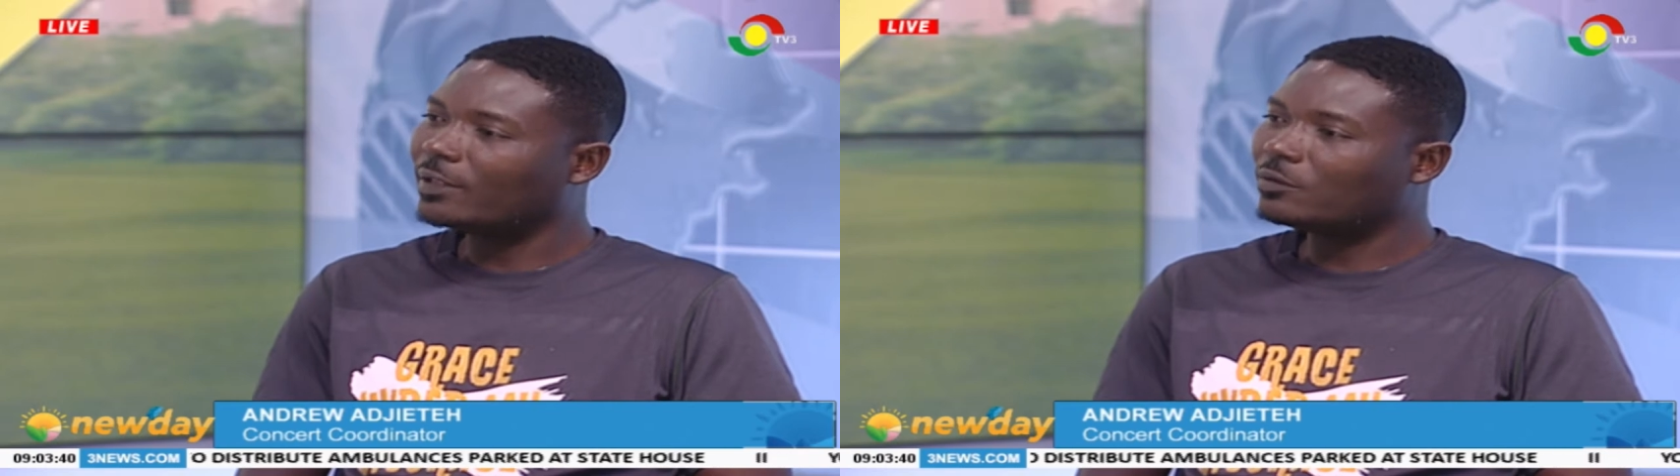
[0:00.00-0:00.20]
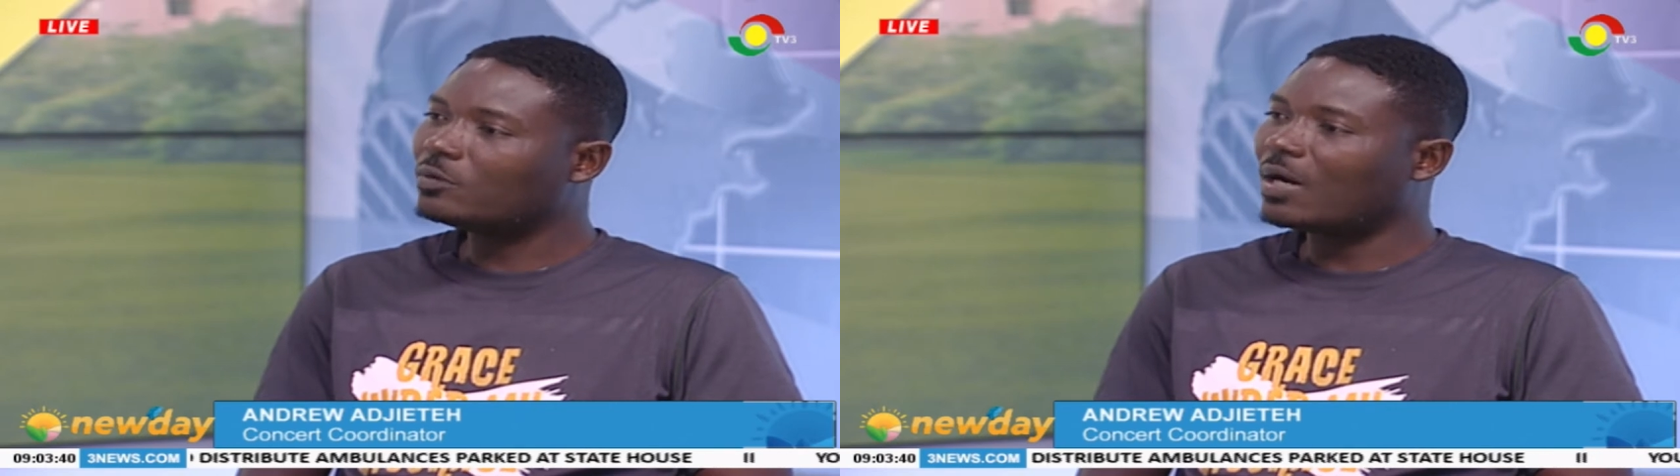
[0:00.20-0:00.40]

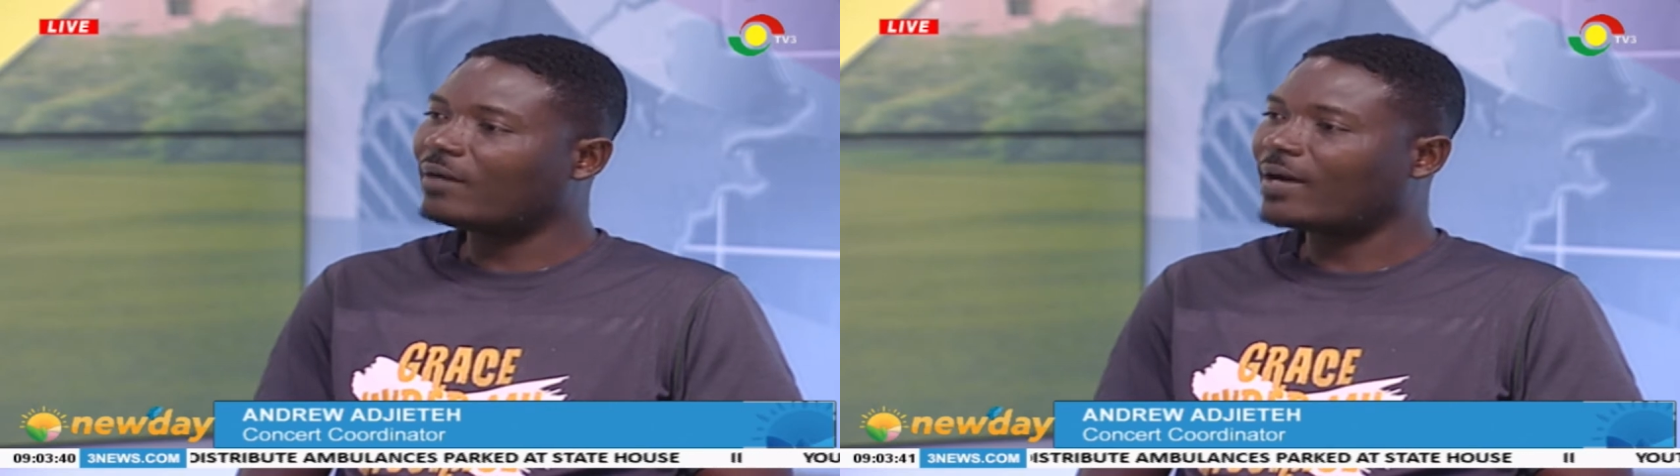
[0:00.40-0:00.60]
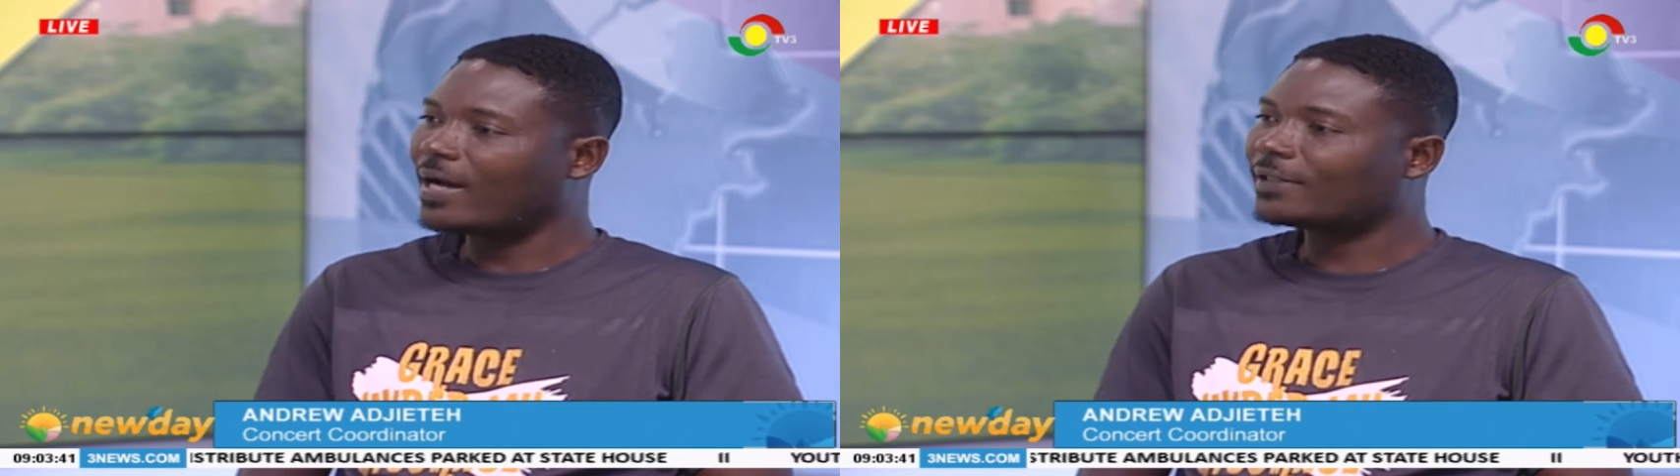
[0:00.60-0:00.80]
who have
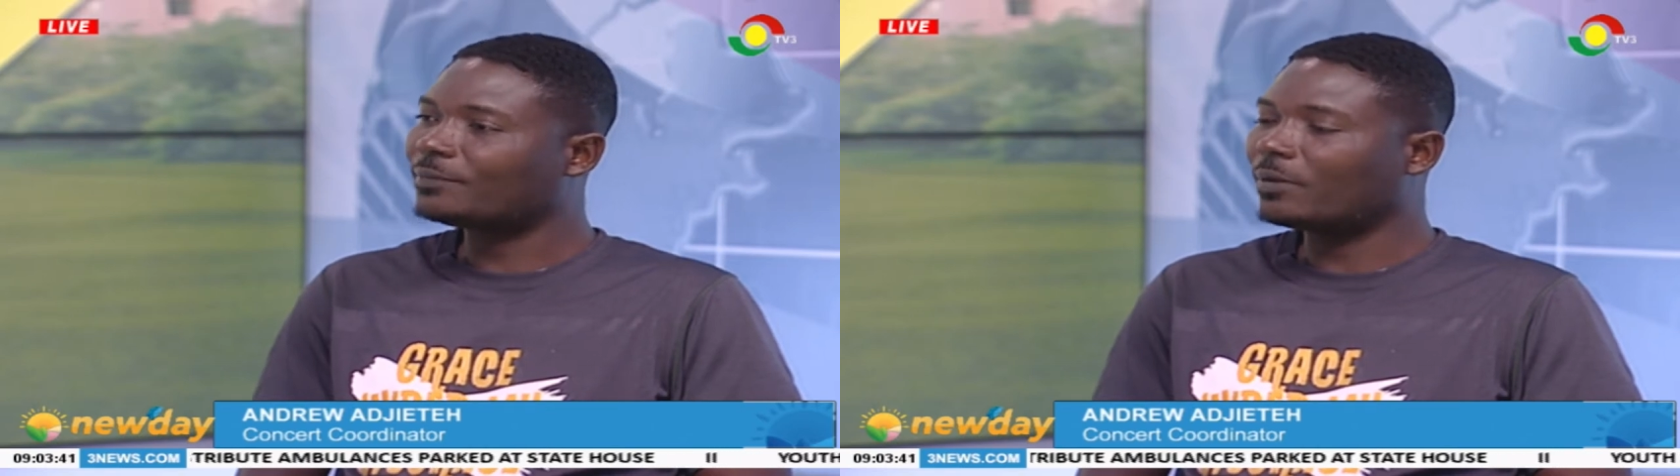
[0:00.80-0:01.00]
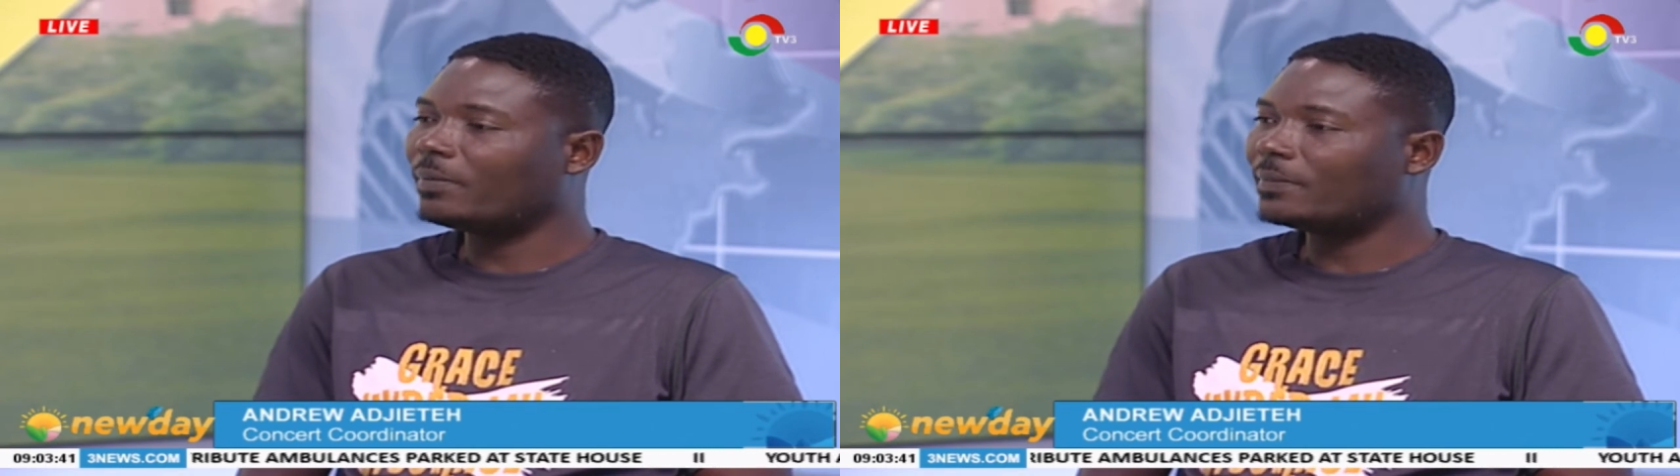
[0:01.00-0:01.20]
heart
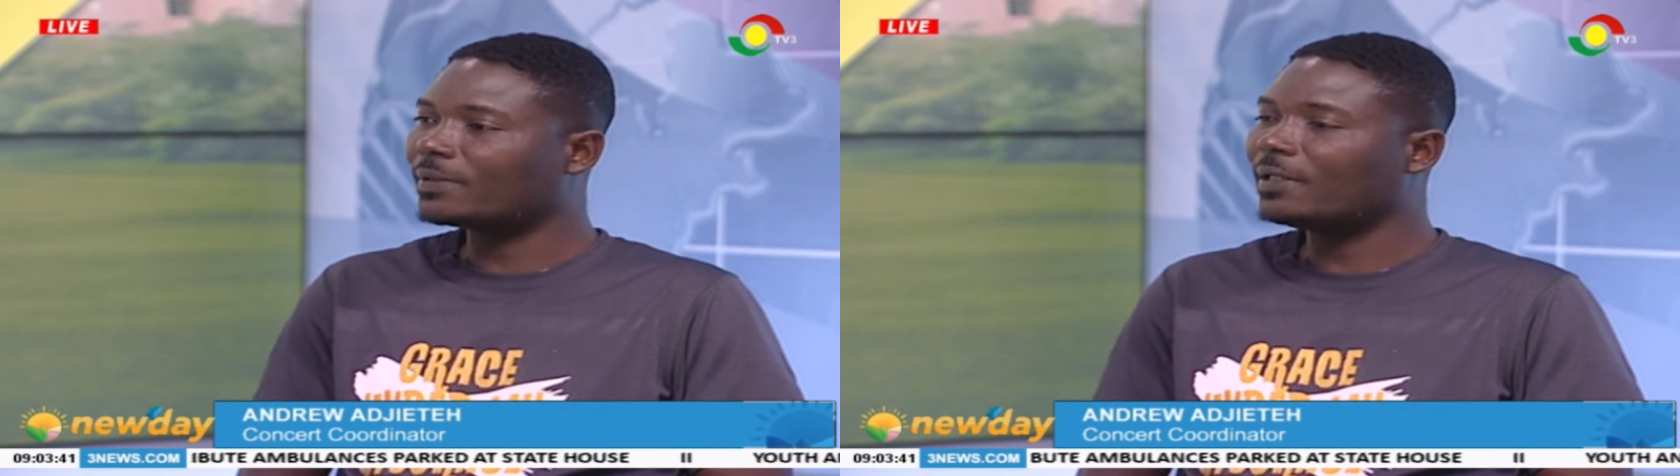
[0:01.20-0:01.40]
problems.